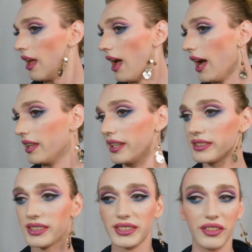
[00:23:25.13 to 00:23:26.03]
And
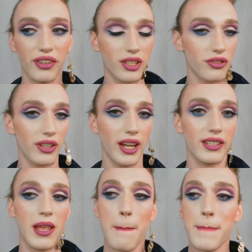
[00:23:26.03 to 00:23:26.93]
this is the finished look,
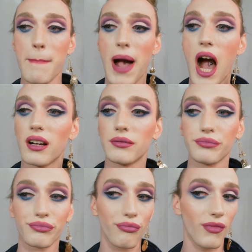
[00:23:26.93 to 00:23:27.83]
guys.
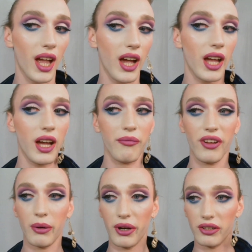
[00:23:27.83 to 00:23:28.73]
I am
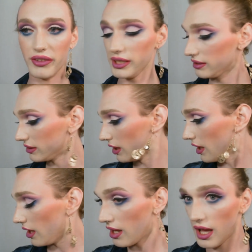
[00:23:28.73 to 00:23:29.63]
very proud of this.
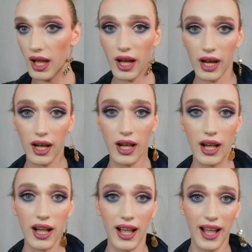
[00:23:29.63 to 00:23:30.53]

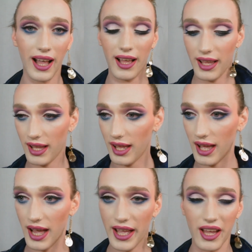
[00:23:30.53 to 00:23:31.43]
I
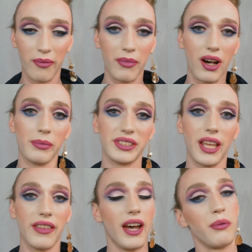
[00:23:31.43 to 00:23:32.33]
am
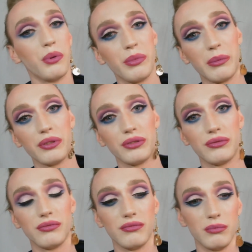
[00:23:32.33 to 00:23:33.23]
upset that I won't be able,
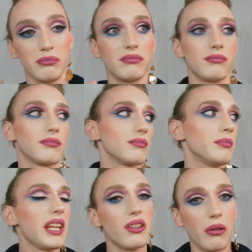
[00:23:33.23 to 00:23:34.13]

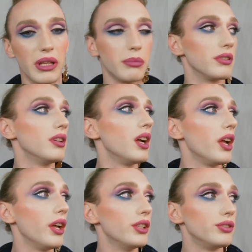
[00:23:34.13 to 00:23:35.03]
might not be able
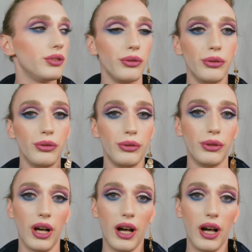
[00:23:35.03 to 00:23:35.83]
to